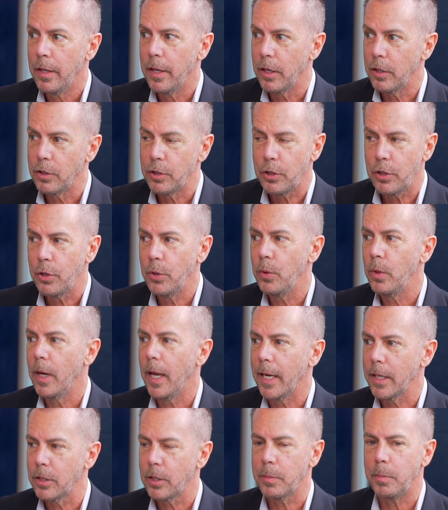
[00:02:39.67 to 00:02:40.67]
there's 2
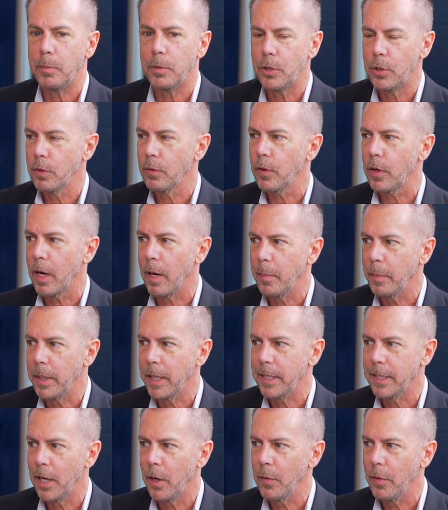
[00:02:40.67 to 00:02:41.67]
less silver
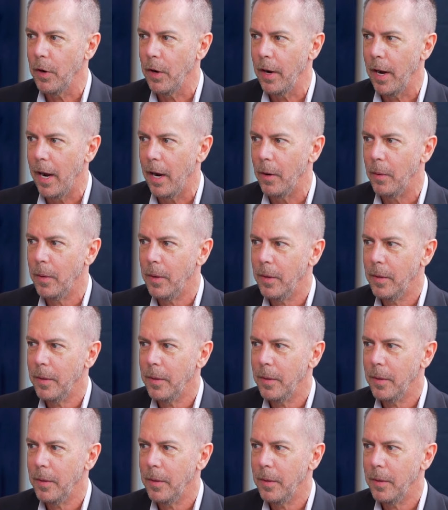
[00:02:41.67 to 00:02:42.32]
companies out there now.